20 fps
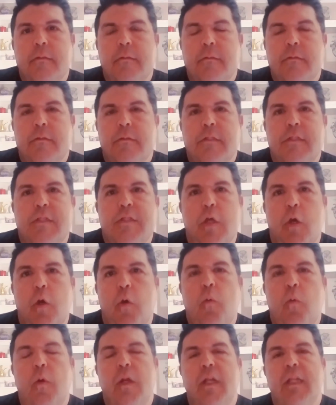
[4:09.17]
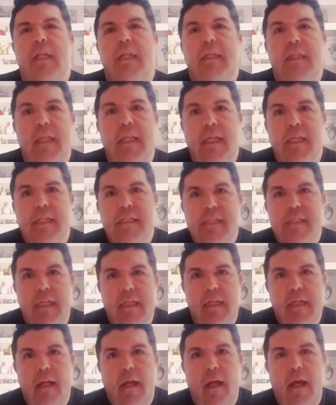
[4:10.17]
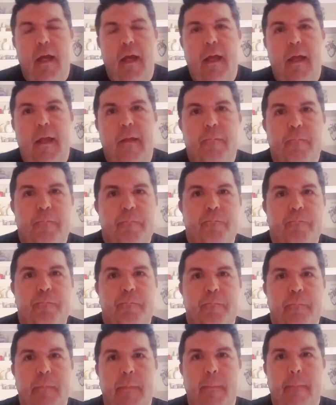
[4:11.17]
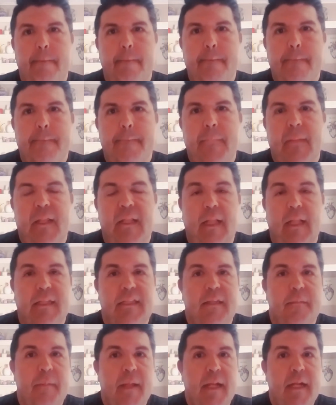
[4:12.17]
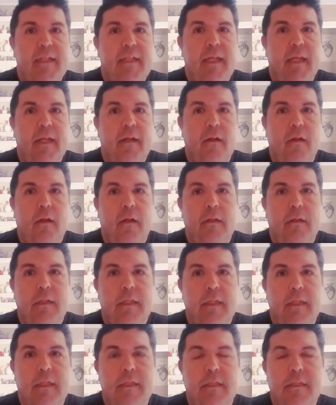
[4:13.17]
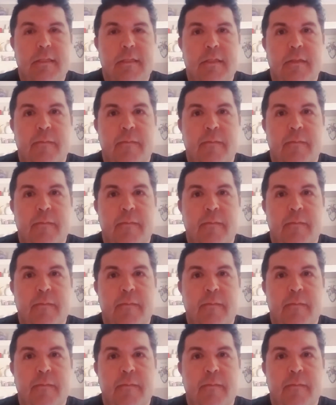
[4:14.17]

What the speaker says: so one of the things that I like to meditate on is